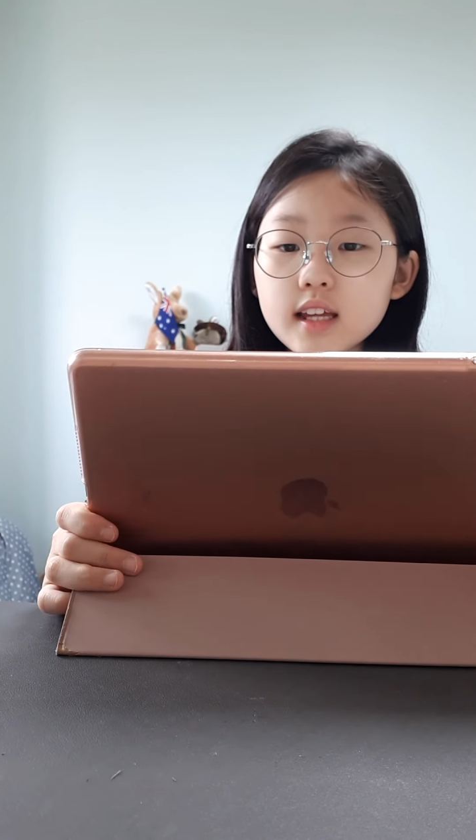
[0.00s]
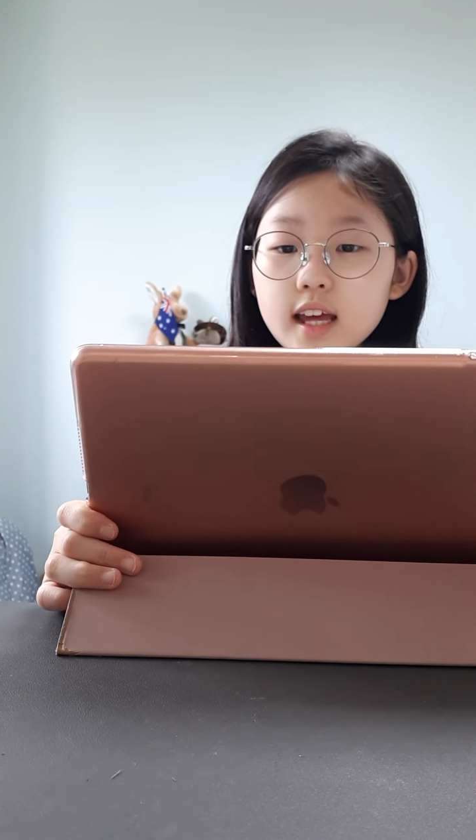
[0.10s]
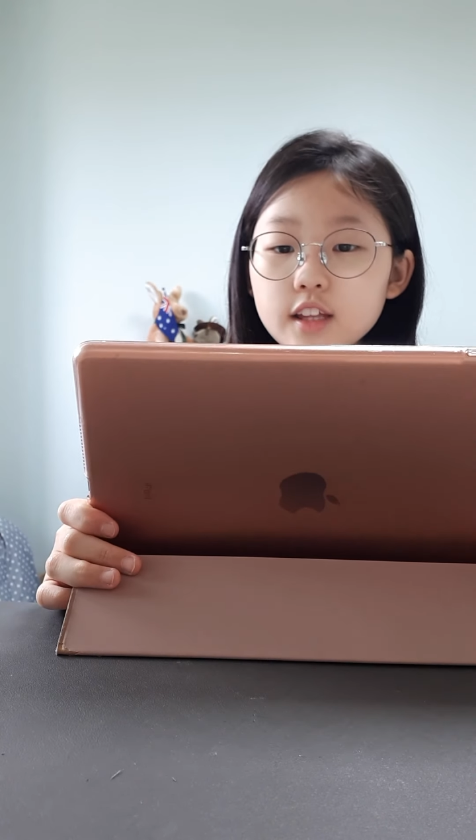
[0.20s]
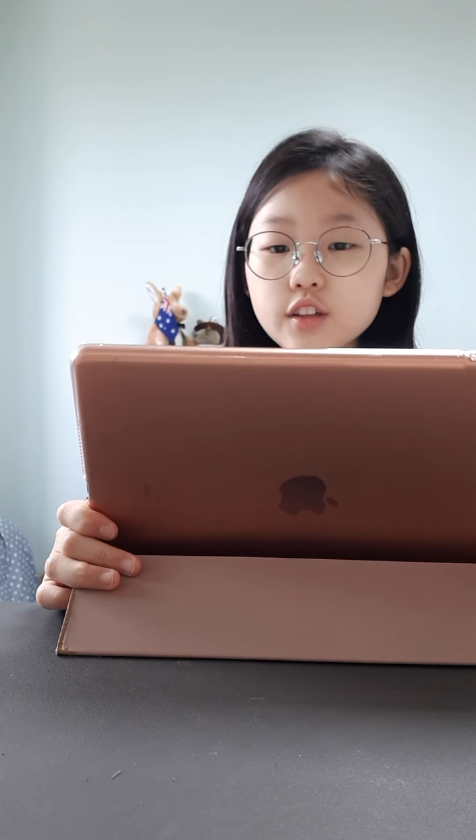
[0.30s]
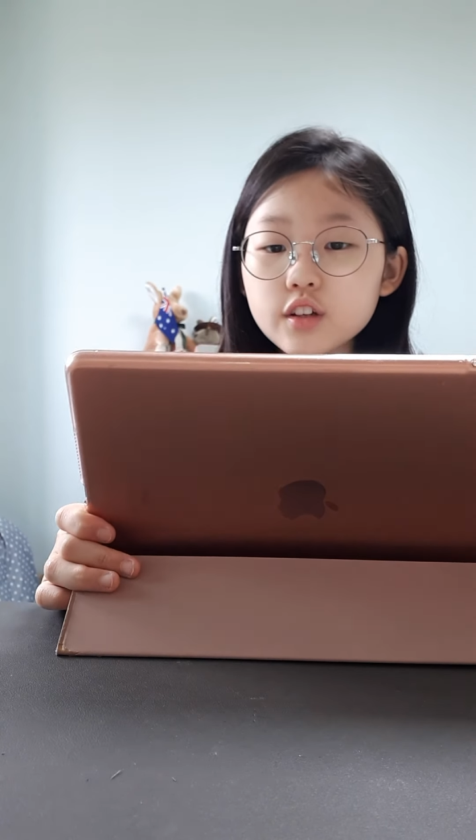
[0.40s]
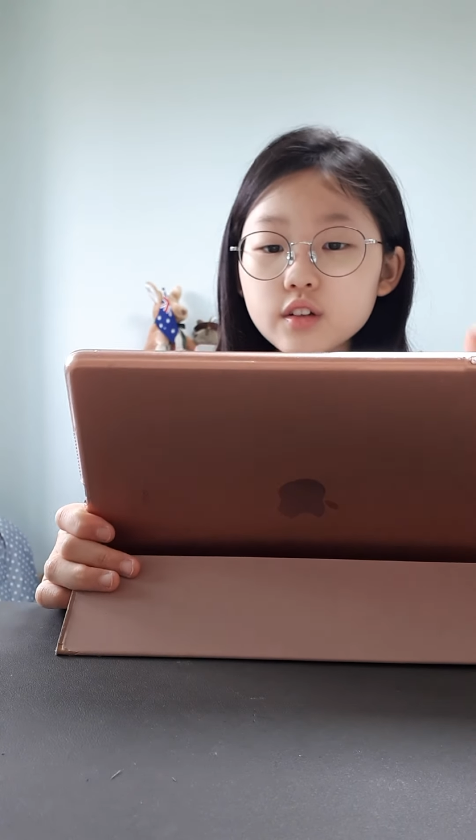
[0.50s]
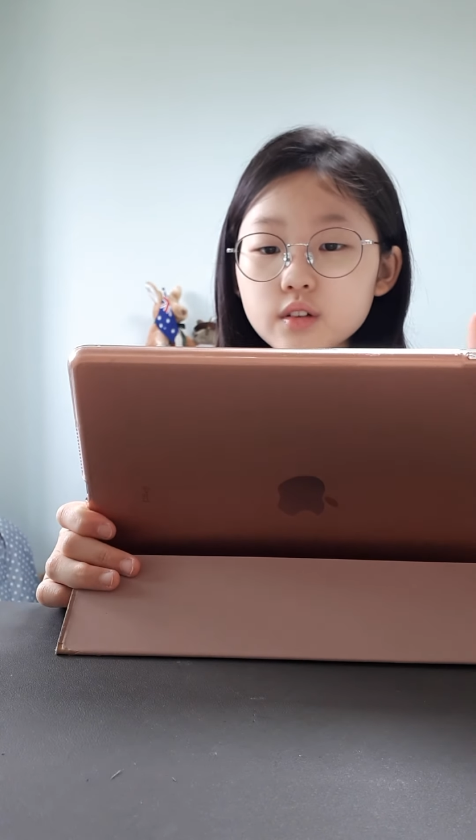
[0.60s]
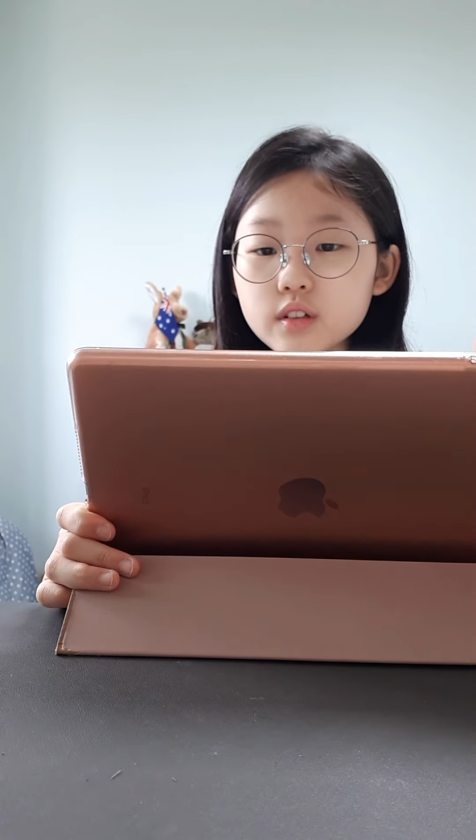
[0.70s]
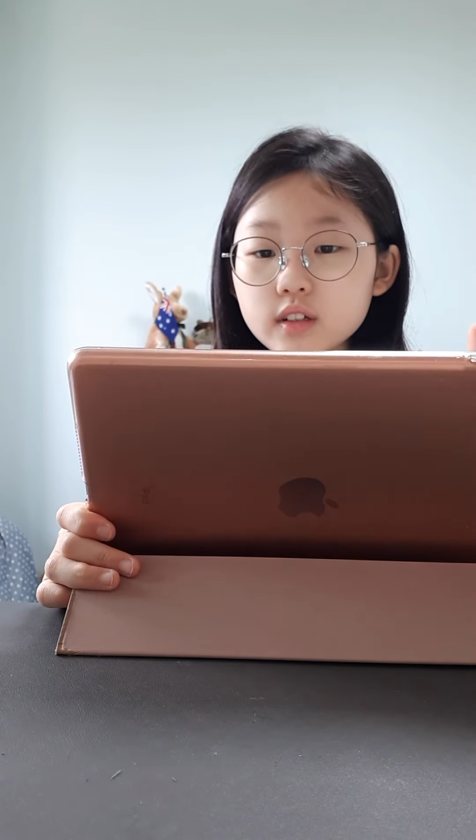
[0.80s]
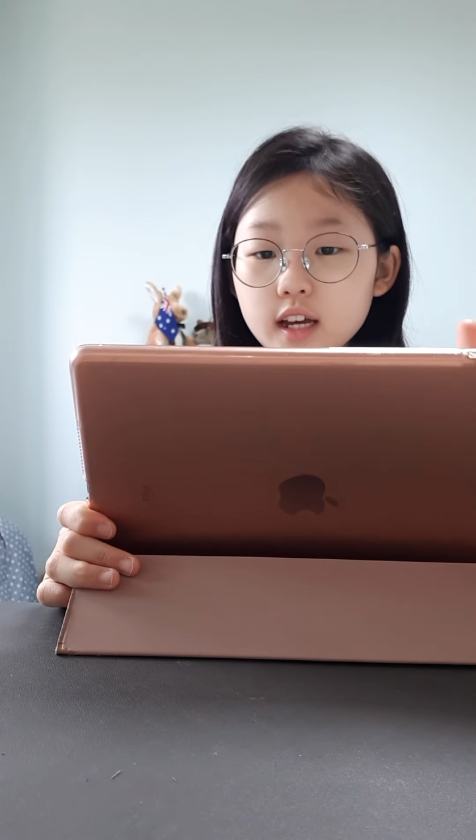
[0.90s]
Can
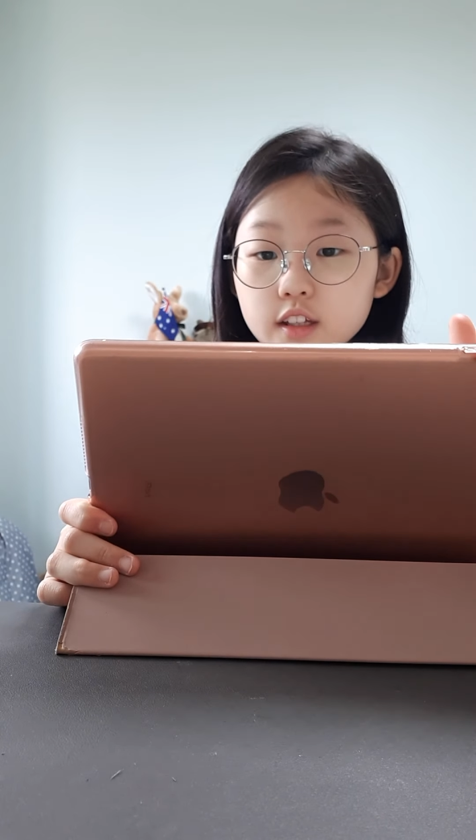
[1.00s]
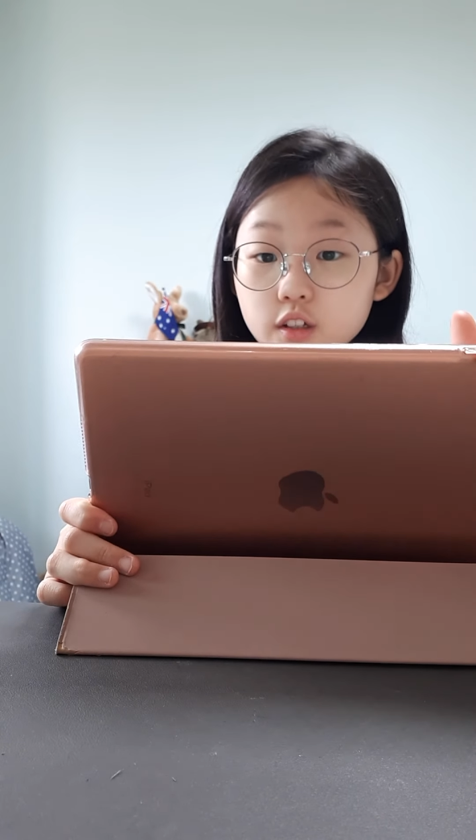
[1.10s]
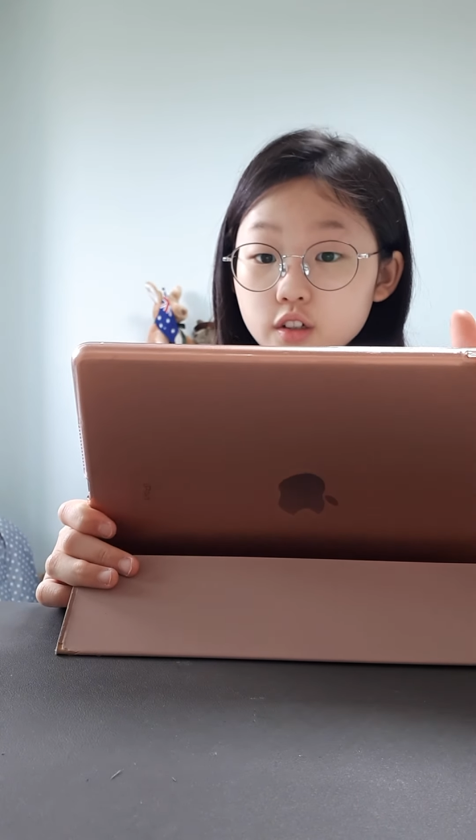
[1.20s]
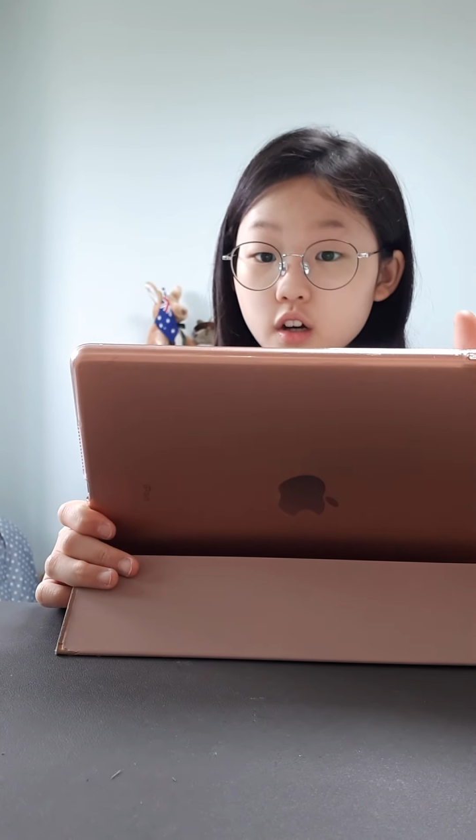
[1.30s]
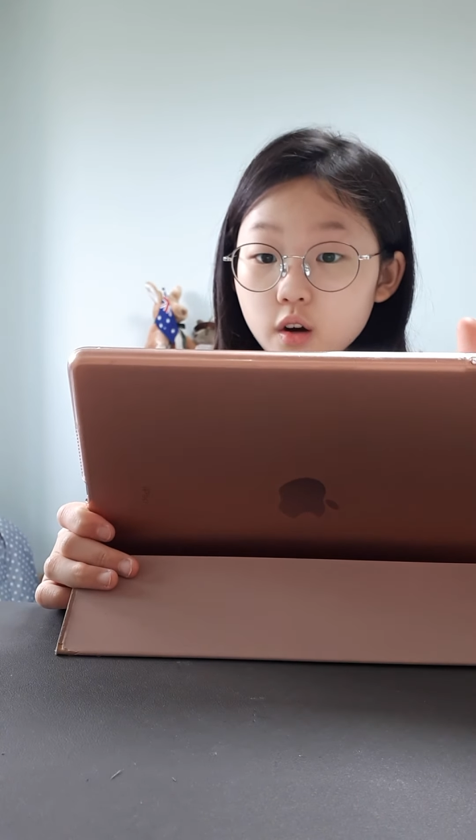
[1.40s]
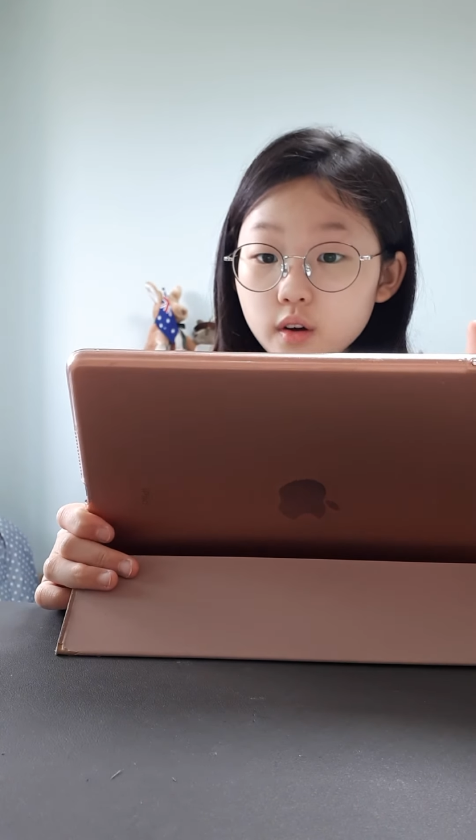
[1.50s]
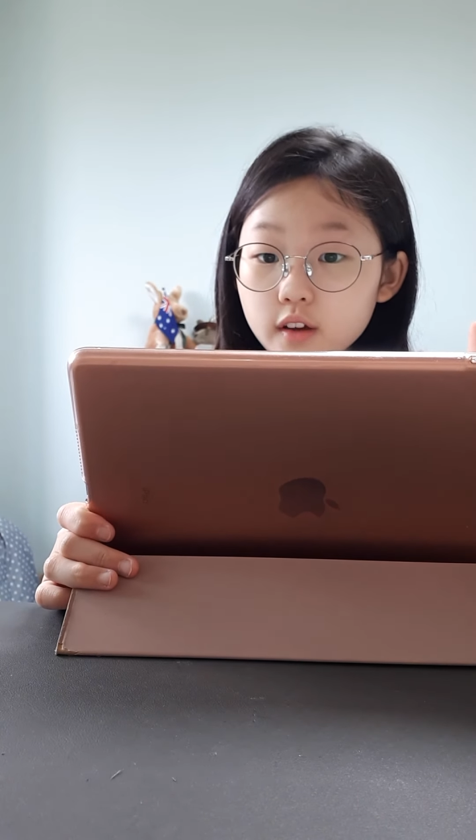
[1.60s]
you go